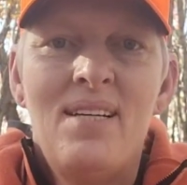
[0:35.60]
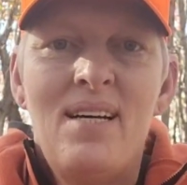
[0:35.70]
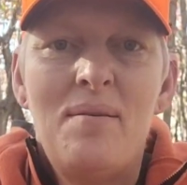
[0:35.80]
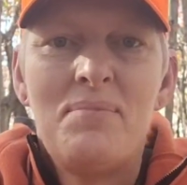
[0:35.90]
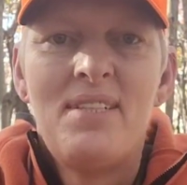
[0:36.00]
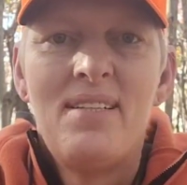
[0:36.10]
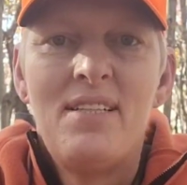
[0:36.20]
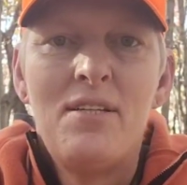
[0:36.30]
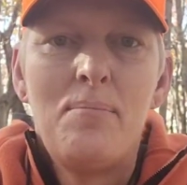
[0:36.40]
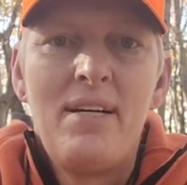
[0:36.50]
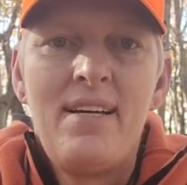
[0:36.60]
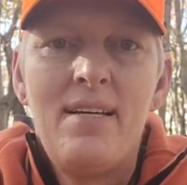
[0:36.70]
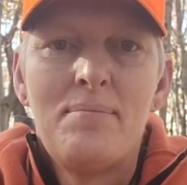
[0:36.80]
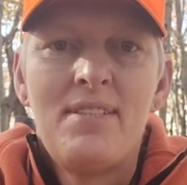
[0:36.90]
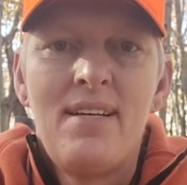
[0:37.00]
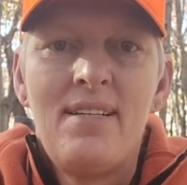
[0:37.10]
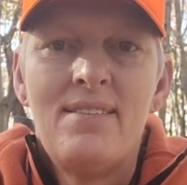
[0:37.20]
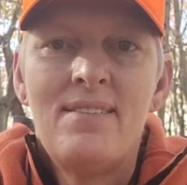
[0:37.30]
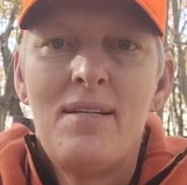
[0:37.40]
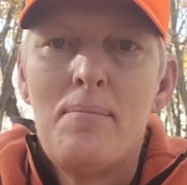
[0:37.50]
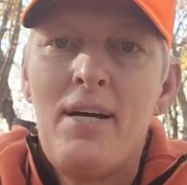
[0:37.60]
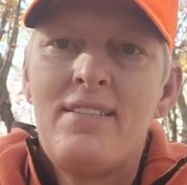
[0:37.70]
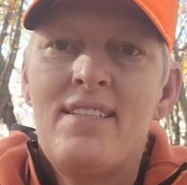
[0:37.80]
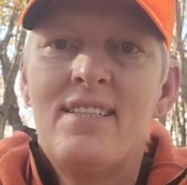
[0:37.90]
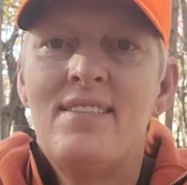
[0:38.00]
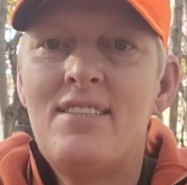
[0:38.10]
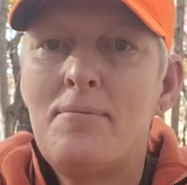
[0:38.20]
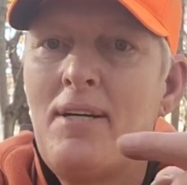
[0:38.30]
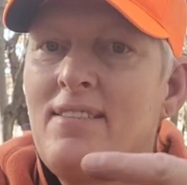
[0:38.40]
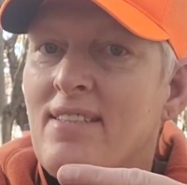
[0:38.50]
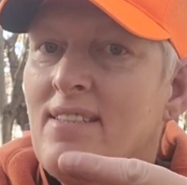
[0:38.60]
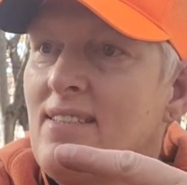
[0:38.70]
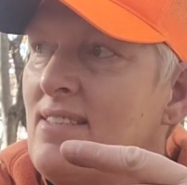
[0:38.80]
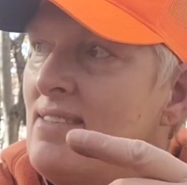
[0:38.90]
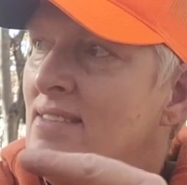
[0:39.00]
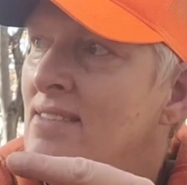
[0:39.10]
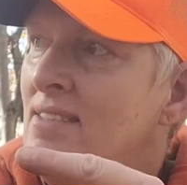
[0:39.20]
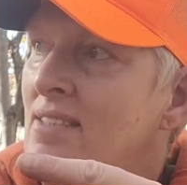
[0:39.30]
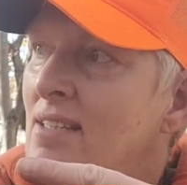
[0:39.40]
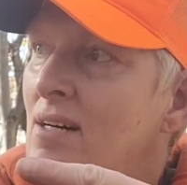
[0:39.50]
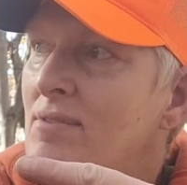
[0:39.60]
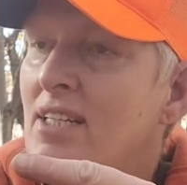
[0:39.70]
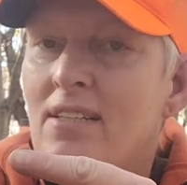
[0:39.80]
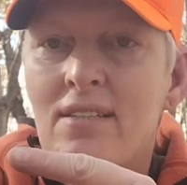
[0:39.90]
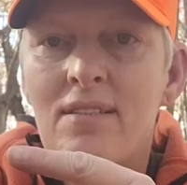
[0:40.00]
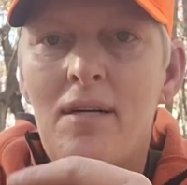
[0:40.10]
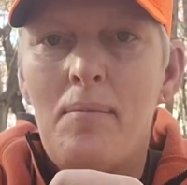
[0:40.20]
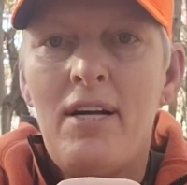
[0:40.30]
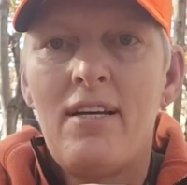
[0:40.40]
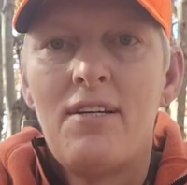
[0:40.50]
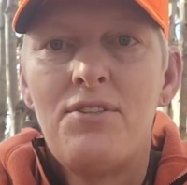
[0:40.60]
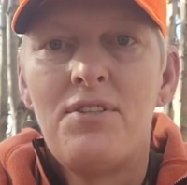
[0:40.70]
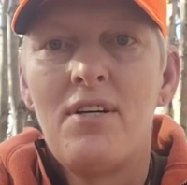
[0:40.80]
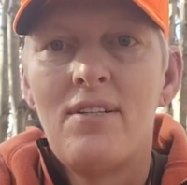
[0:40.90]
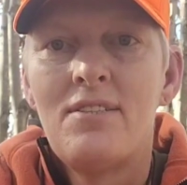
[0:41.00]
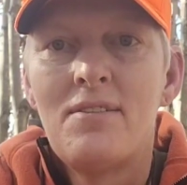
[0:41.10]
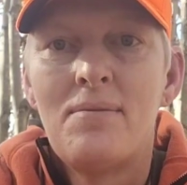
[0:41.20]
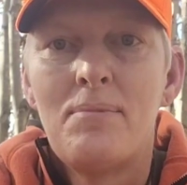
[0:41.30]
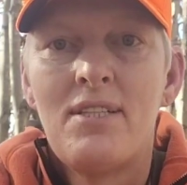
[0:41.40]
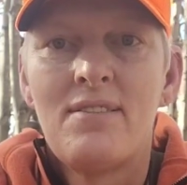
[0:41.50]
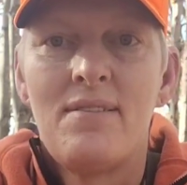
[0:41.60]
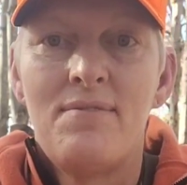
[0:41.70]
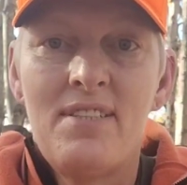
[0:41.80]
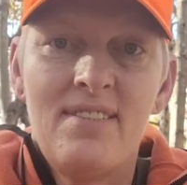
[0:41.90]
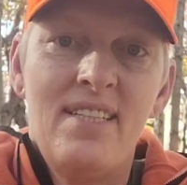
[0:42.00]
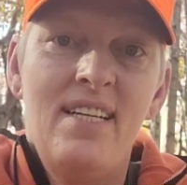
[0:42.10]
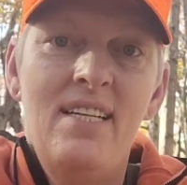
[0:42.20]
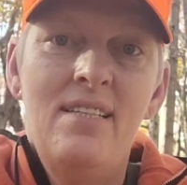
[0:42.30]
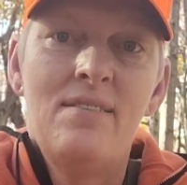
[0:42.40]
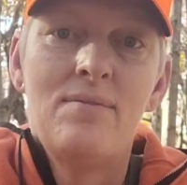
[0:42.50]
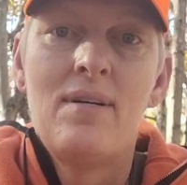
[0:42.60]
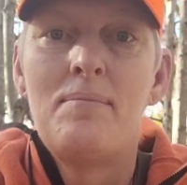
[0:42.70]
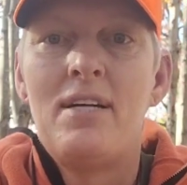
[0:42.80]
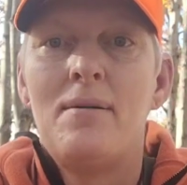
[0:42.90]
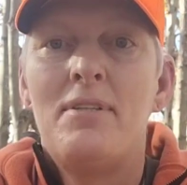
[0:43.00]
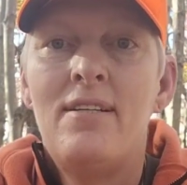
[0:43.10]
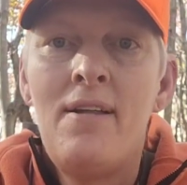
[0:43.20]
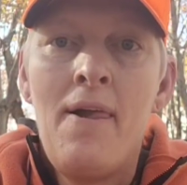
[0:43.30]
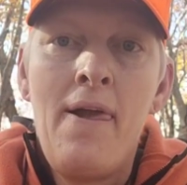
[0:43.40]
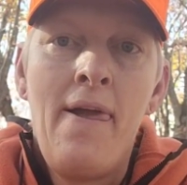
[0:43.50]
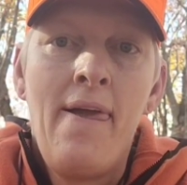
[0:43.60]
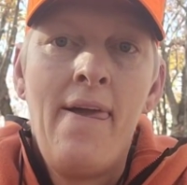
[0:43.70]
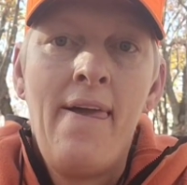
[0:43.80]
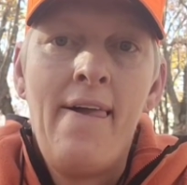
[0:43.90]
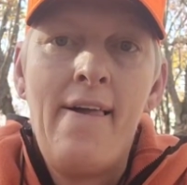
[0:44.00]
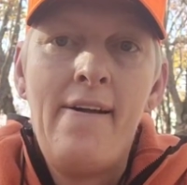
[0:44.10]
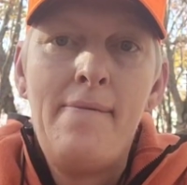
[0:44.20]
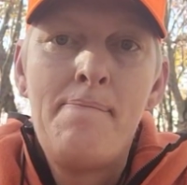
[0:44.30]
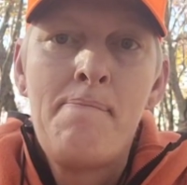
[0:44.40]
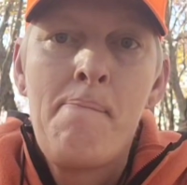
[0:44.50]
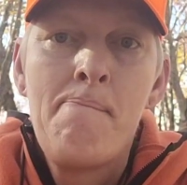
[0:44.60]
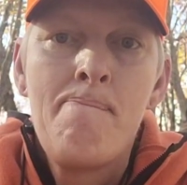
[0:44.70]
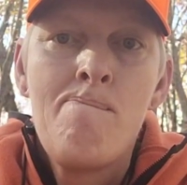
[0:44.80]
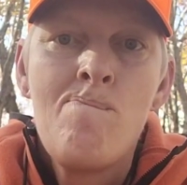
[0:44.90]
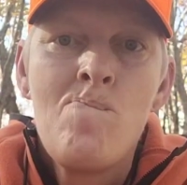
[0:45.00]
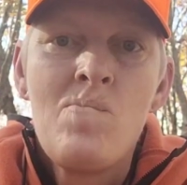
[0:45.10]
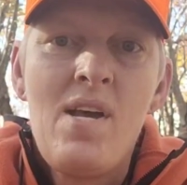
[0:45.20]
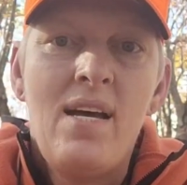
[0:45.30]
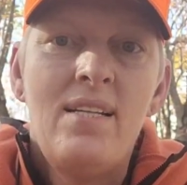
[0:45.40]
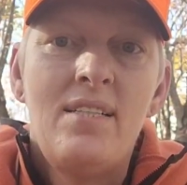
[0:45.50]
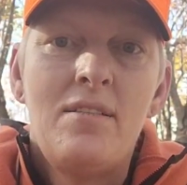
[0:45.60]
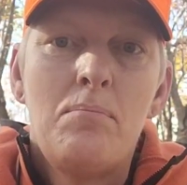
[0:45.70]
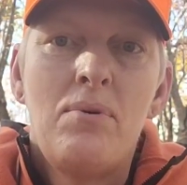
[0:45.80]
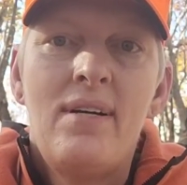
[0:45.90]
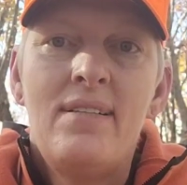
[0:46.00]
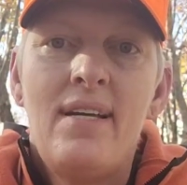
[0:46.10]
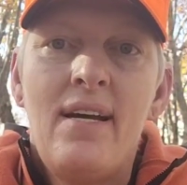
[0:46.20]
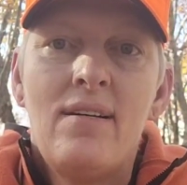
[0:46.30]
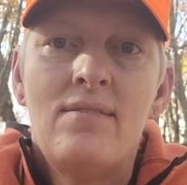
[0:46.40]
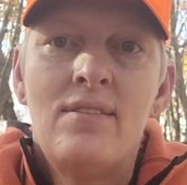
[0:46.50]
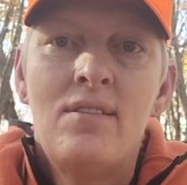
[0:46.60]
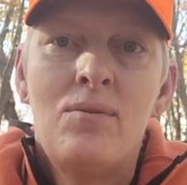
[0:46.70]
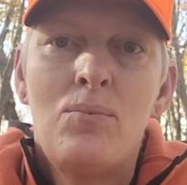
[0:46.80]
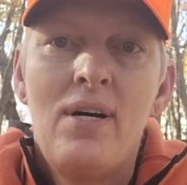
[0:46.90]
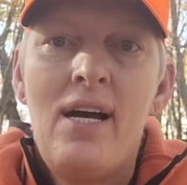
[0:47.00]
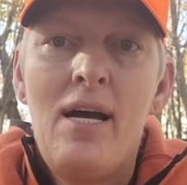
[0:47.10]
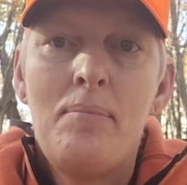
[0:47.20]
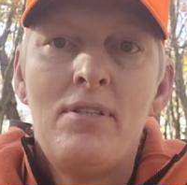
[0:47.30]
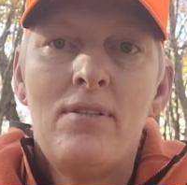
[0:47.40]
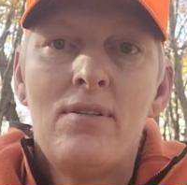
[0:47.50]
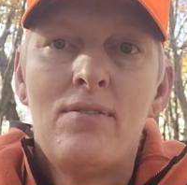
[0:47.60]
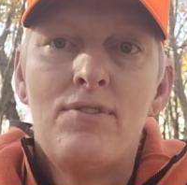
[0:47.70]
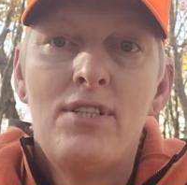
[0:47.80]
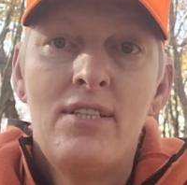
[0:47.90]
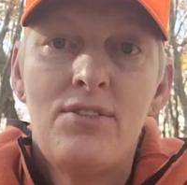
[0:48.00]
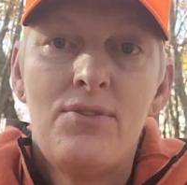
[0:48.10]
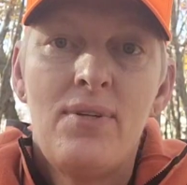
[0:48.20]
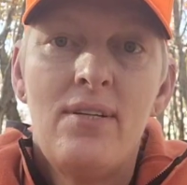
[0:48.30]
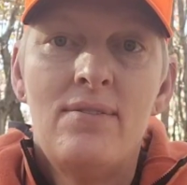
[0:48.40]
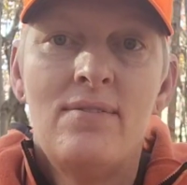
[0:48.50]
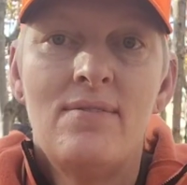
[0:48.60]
I'm sitting here at my campsite, and my tent is basically over here about 100 yards because I'm fixing to eat right behind me. I'd like to break down what happened on the Foothills Trail.